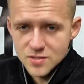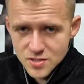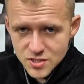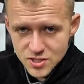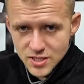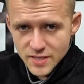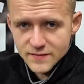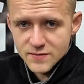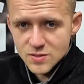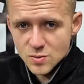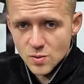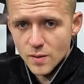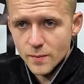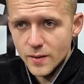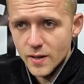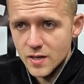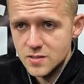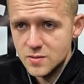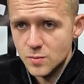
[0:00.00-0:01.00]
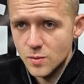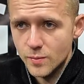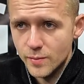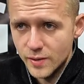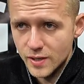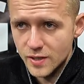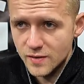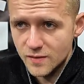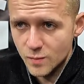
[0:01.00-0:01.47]
So the safety squat bars are
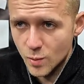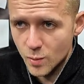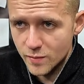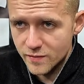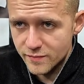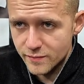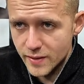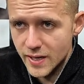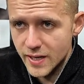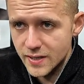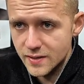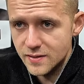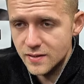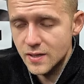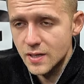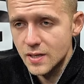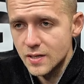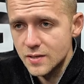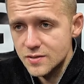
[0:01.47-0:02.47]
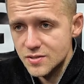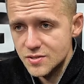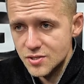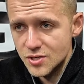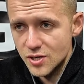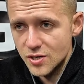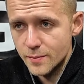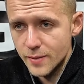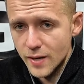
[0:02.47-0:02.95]
what we've made to
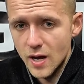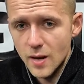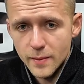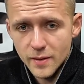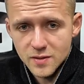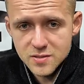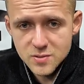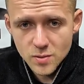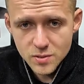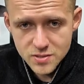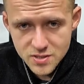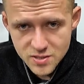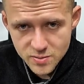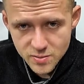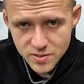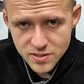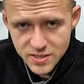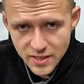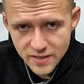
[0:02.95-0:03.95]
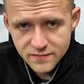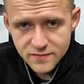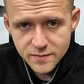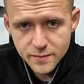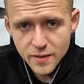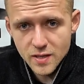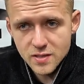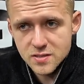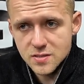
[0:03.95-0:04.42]
turn a barbell squat into a
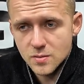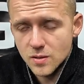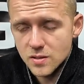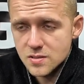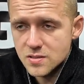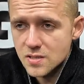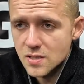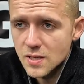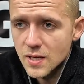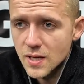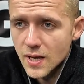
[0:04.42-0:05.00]
safety bar squat.